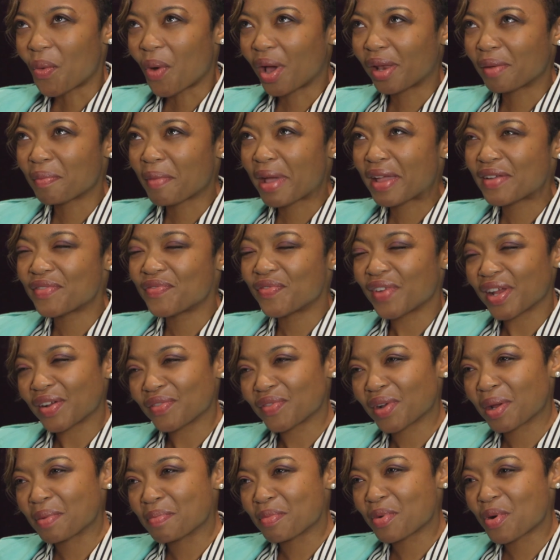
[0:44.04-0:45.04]
One of my
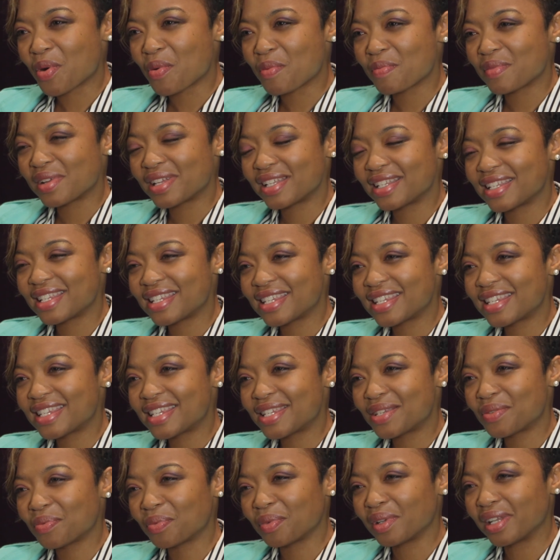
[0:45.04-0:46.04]
favorite
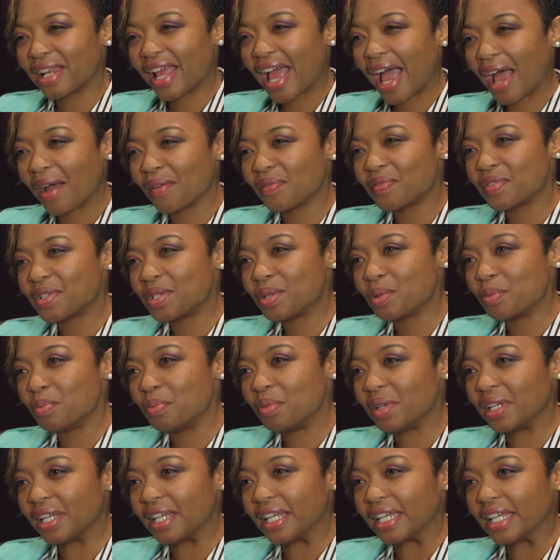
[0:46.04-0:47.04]
moments would have to
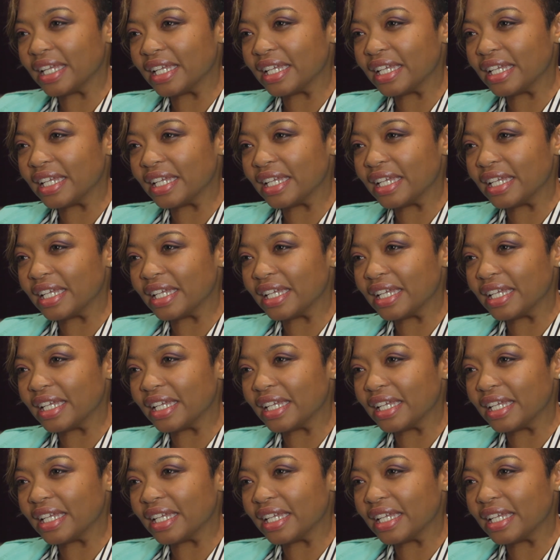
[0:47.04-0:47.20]
be